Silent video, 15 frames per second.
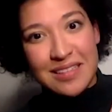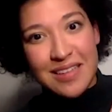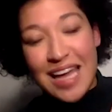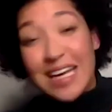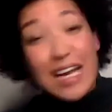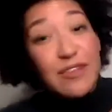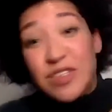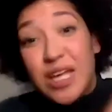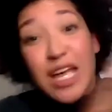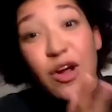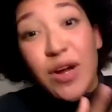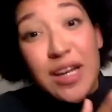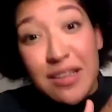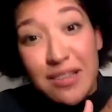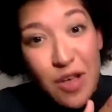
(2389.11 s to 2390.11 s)
i didn't have to
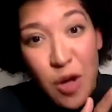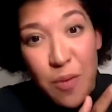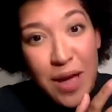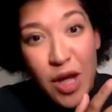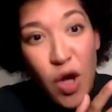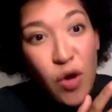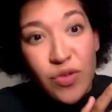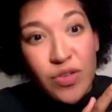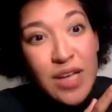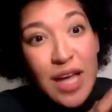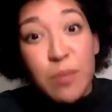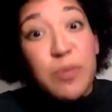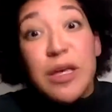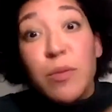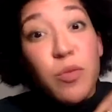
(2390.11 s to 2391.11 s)
carry anything on my own
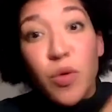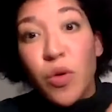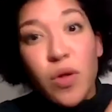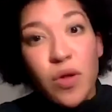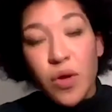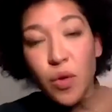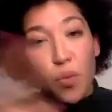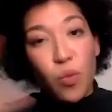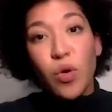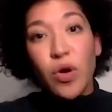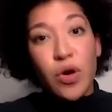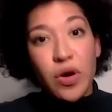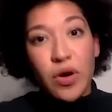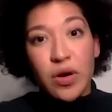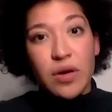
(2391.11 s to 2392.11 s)
and people
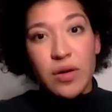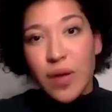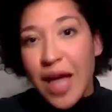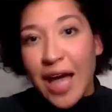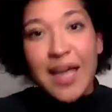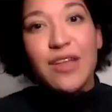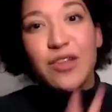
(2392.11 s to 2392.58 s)
were yeah again